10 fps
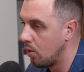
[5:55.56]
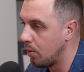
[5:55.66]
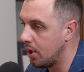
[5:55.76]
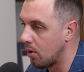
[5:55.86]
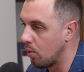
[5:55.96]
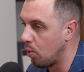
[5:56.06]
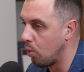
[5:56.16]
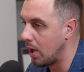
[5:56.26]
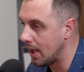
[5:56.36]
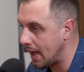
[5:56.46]
we are
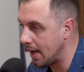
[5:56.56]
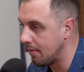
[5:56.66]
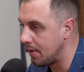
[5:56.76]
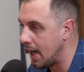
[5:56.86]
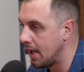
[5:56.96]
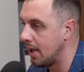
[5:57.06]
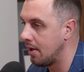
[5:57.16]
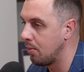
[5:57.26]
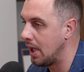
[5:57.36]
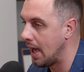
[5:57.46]
well ahead of that
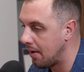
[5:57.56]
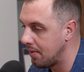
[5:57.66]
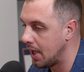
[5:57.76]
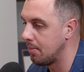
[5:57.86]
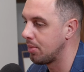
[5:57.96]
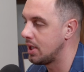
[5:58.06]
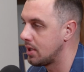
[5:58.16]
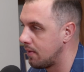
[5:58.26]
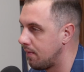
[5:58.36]
and we have that in place and